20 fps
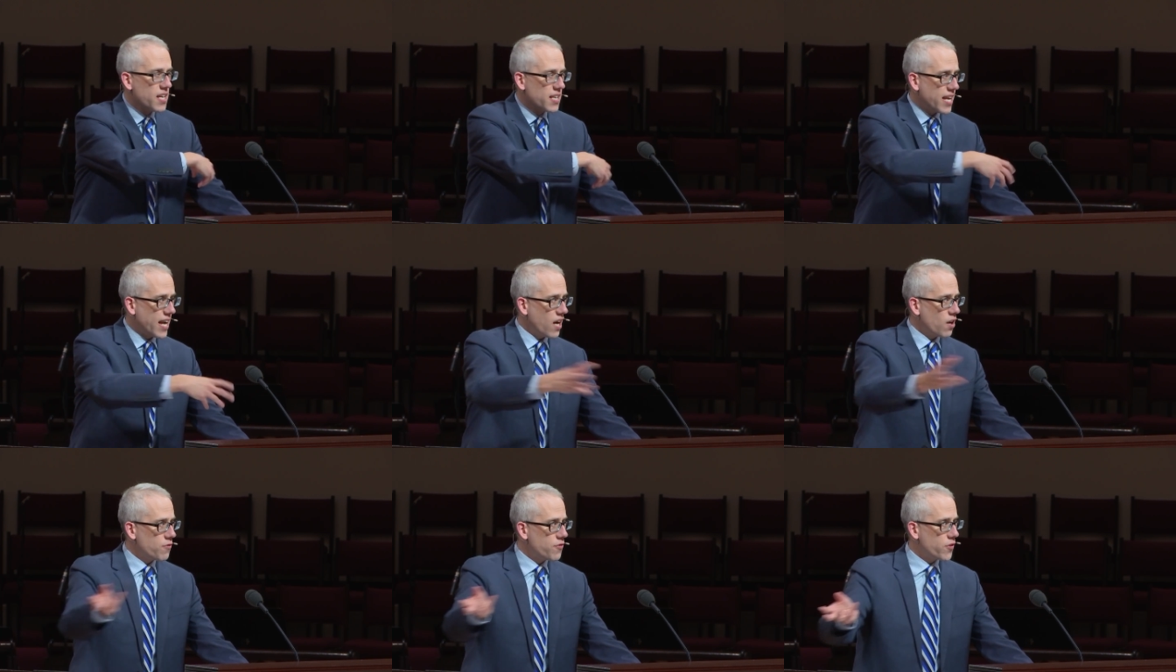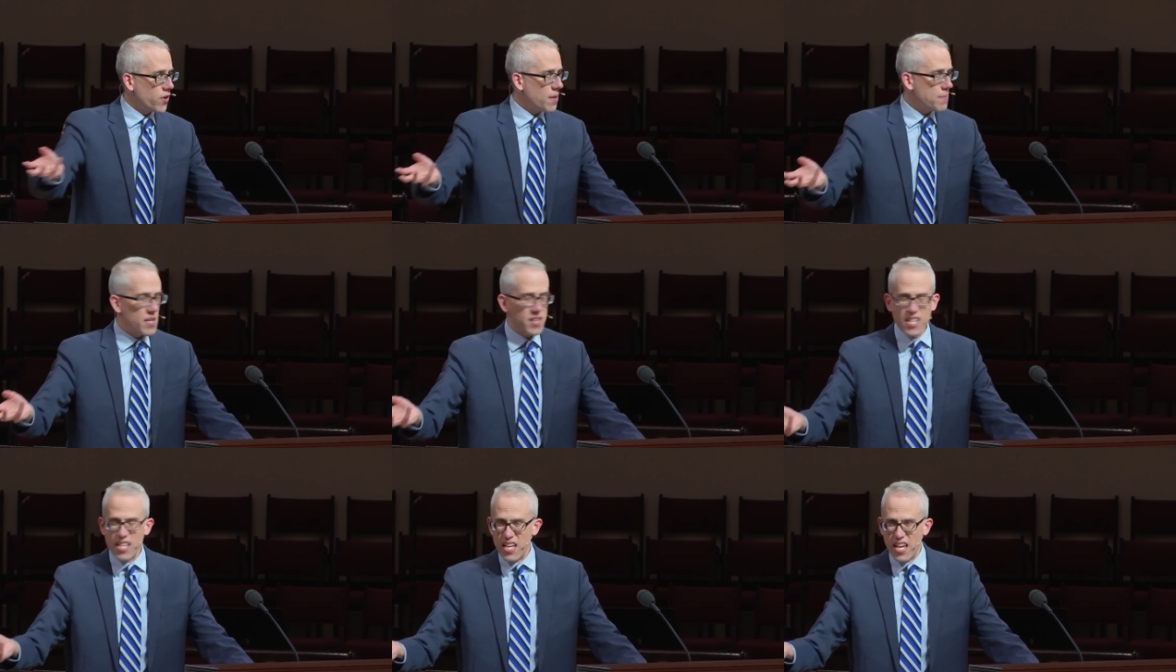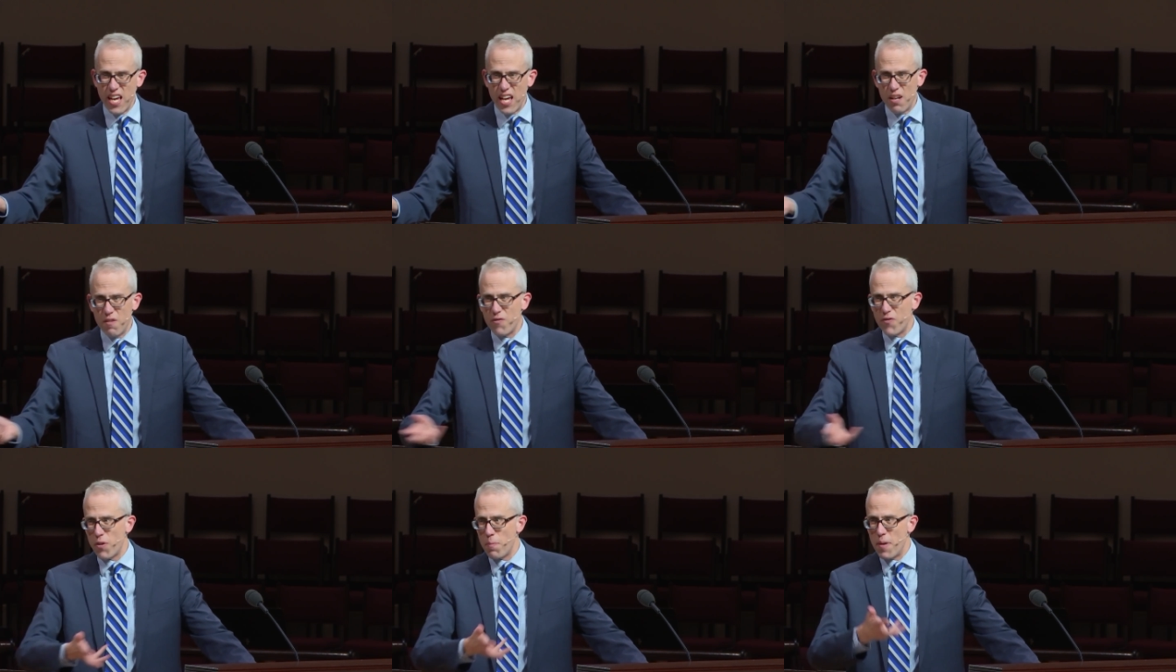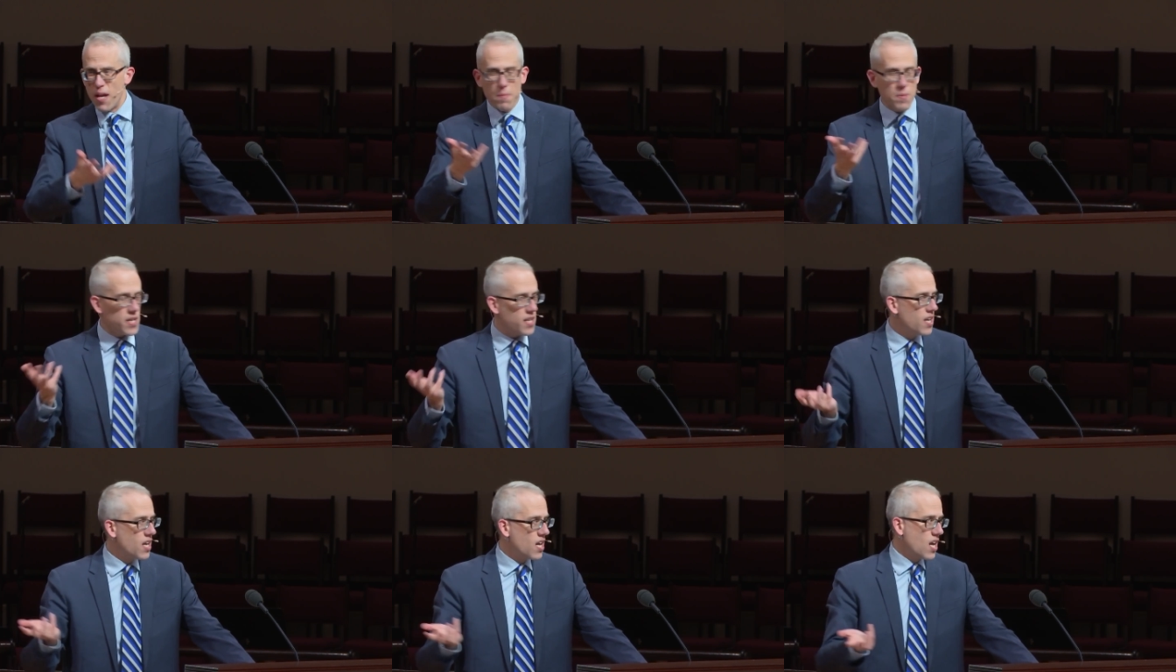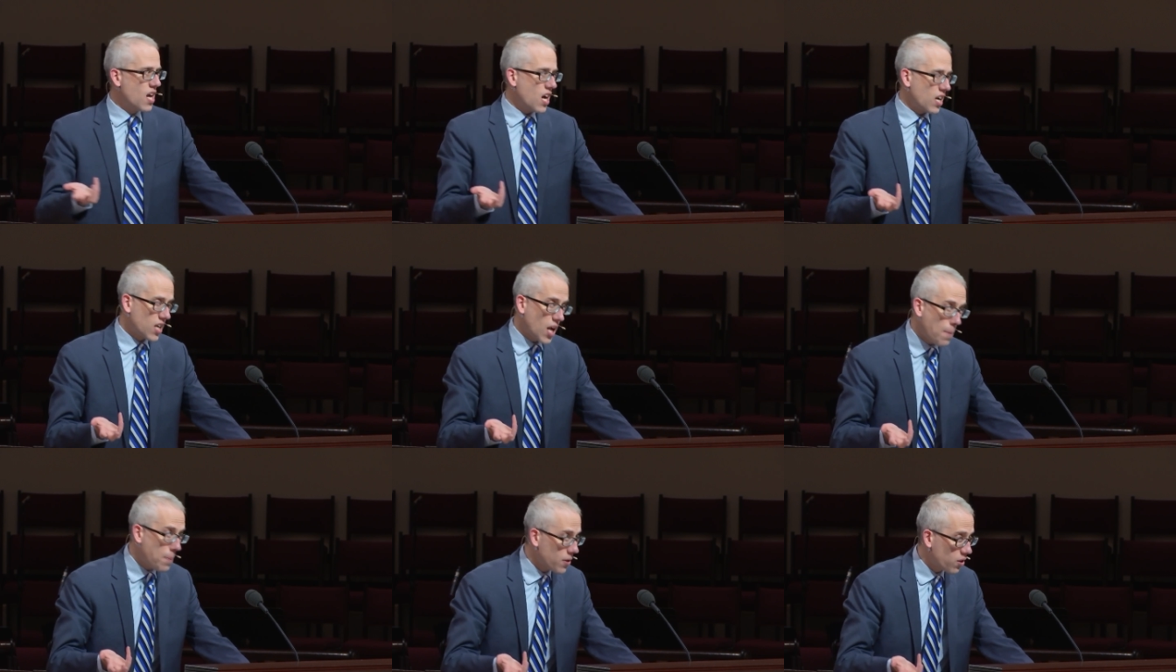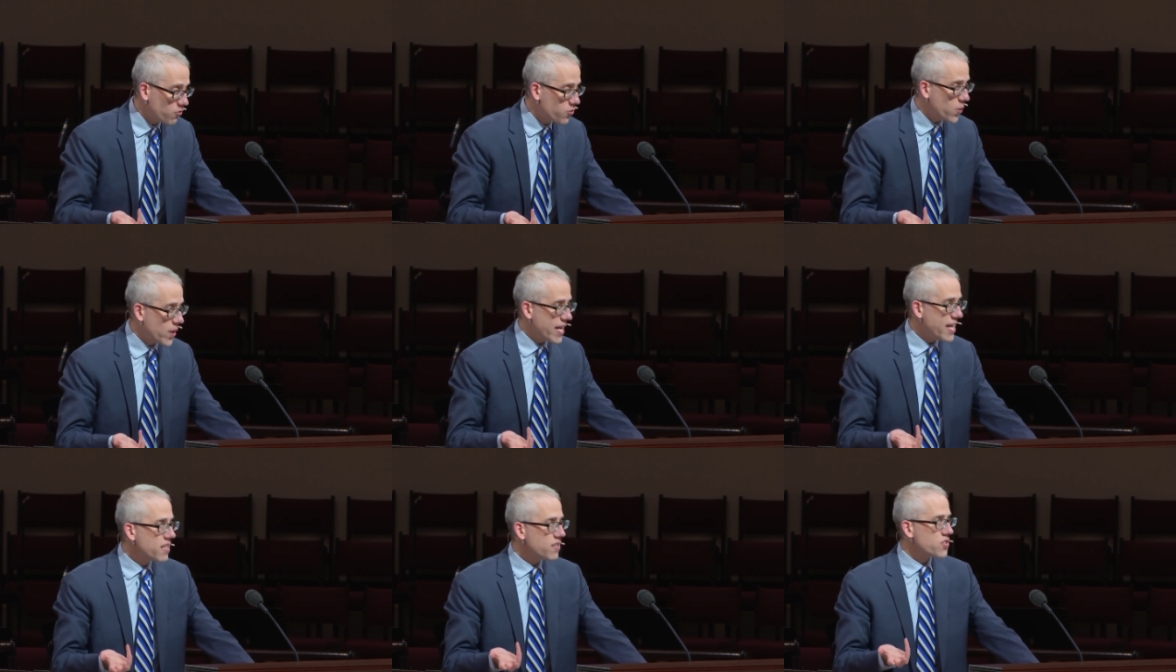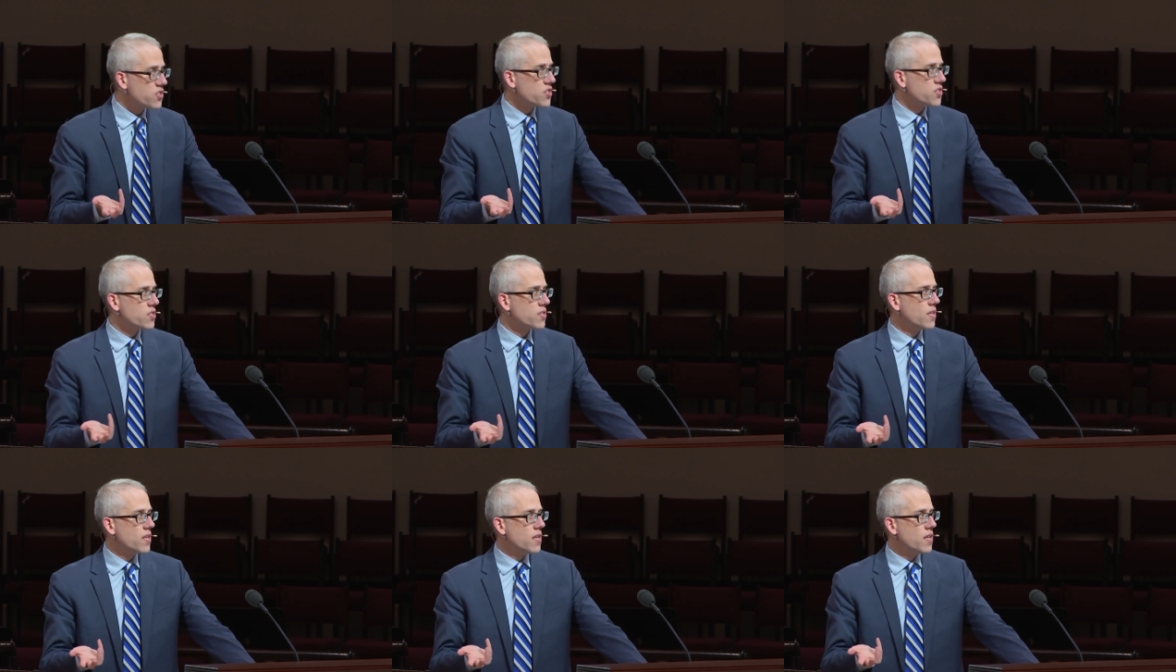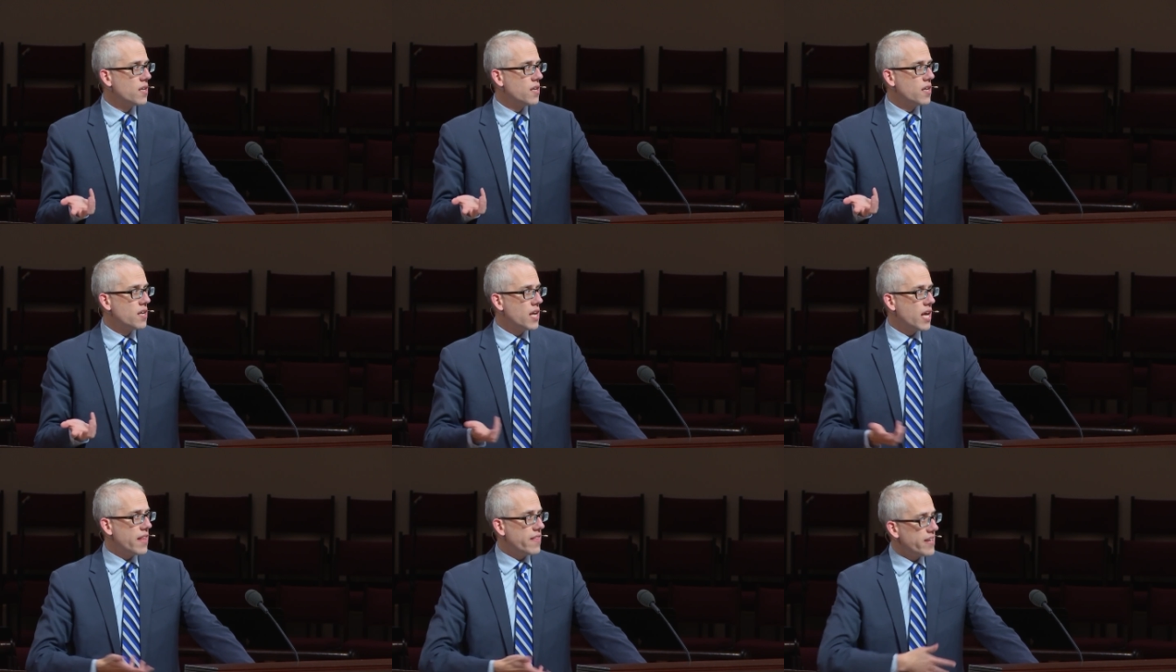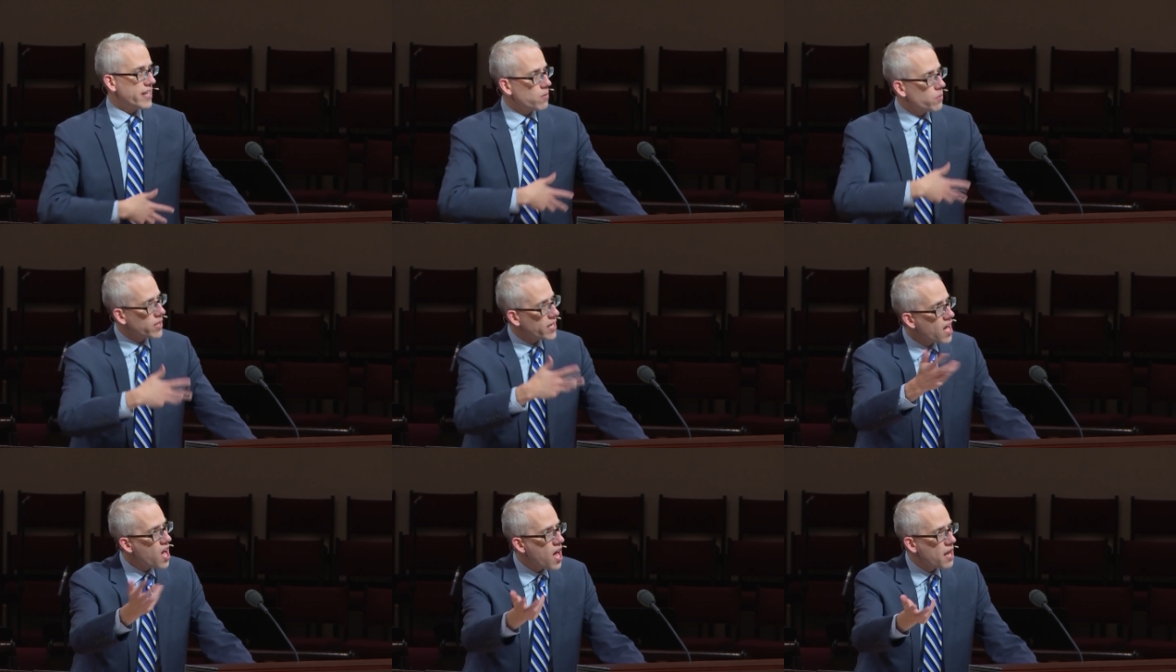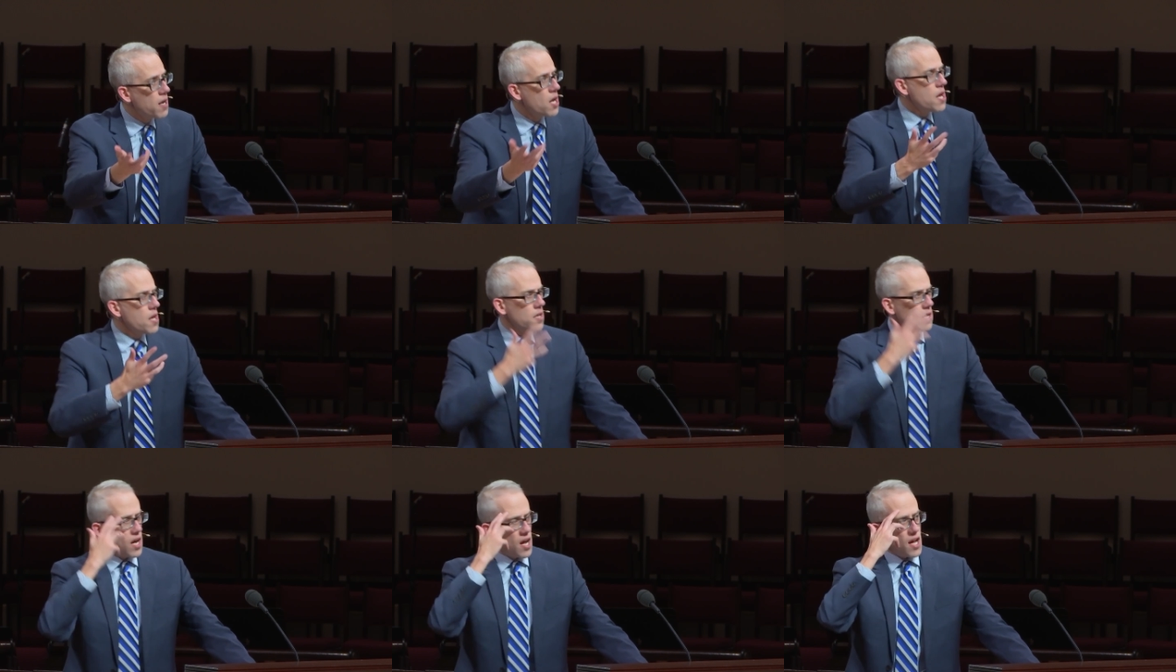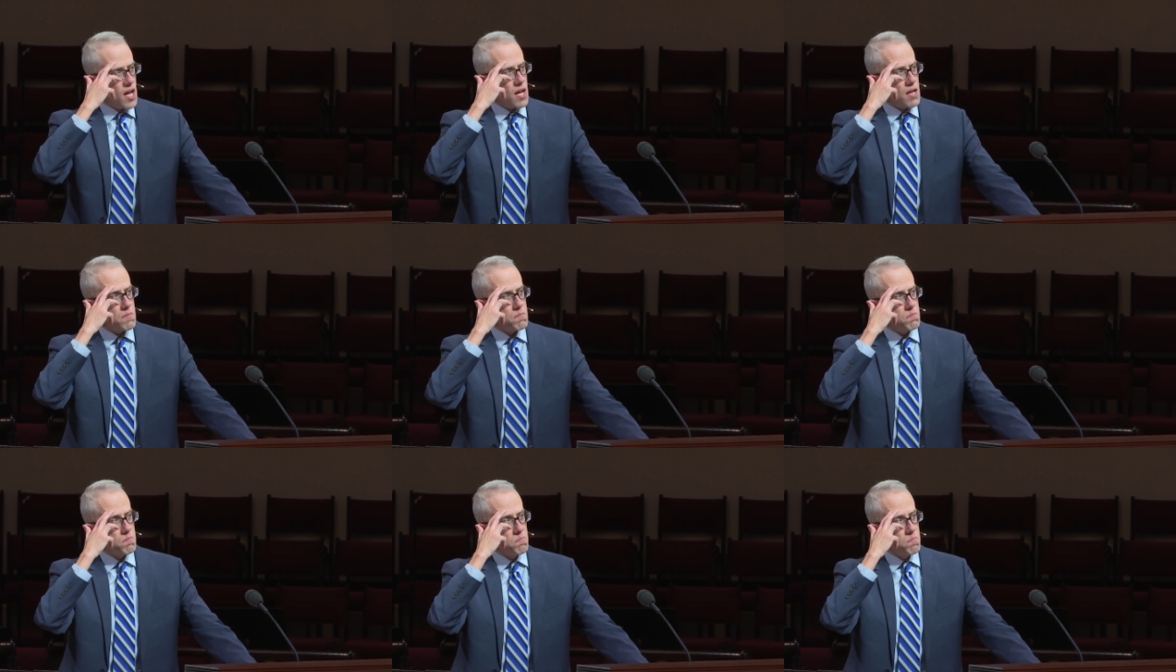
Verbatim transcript: cared for him at the inn for maybe a couple of weeks, and then he went on. Uh,